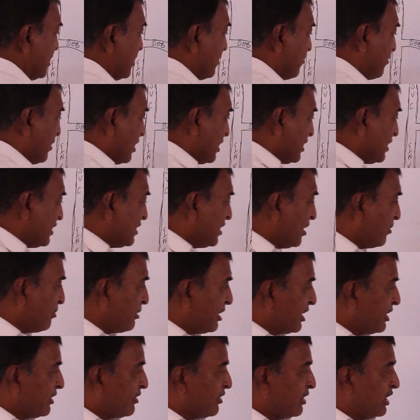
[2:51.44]
What is the
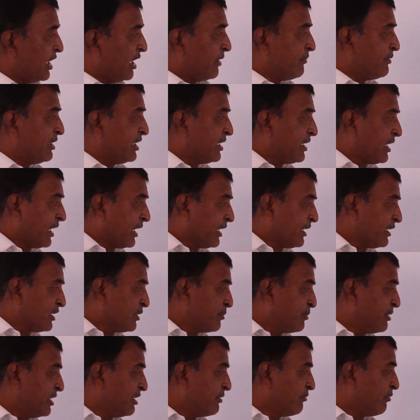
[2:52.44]
main role of the
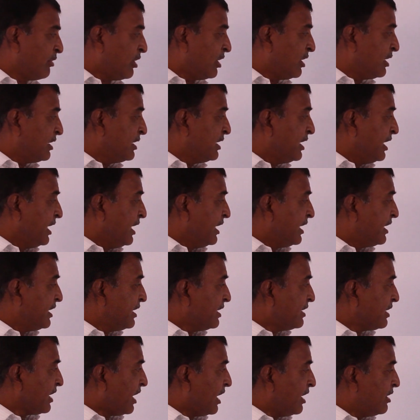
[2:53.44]
tricuspid valve?
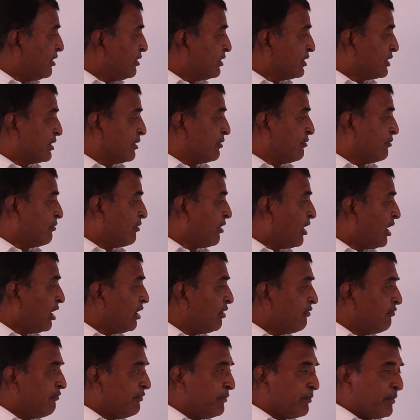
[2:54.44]
It allows the
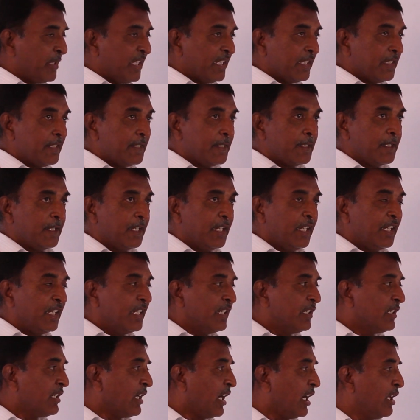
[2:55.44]
valve means
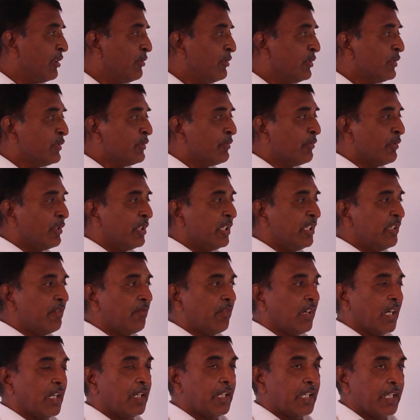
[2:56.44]
it allows only
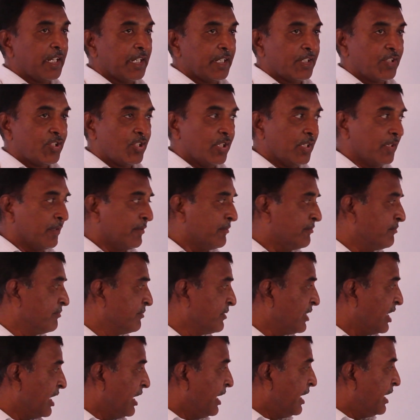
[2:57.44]
one direction.
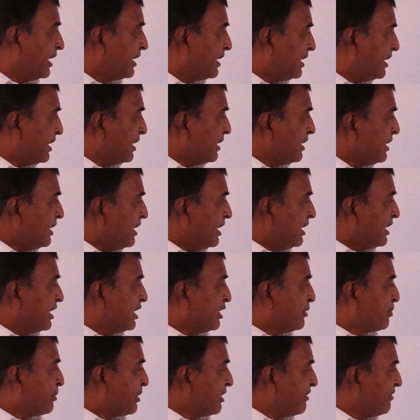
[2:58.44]
Here
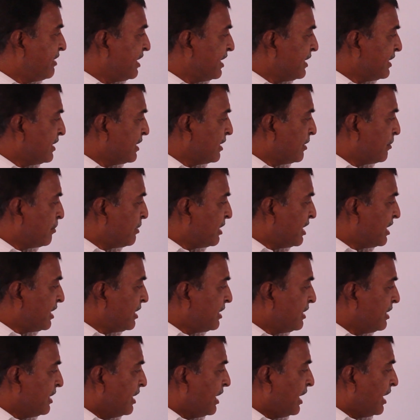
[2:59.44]
it prevents the
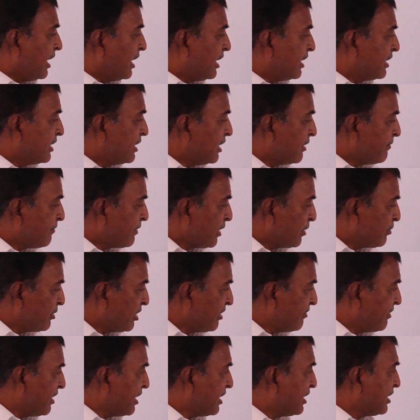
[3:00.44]
blood either from
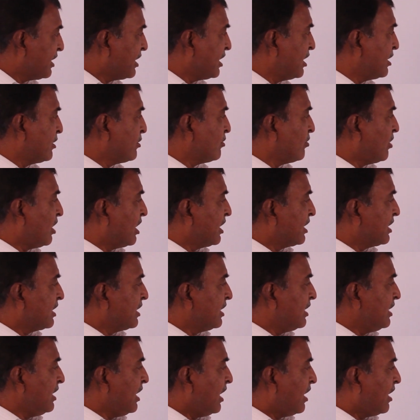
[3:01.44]
the ventricle to
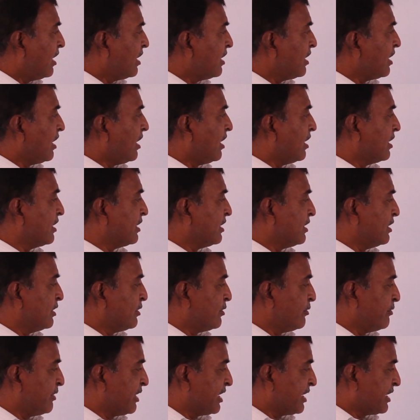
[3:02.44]
auricle or auricle
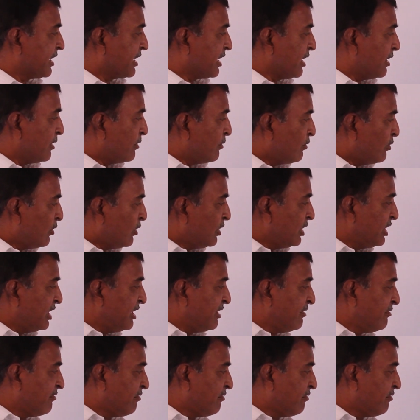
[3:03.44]
to ventricle. Only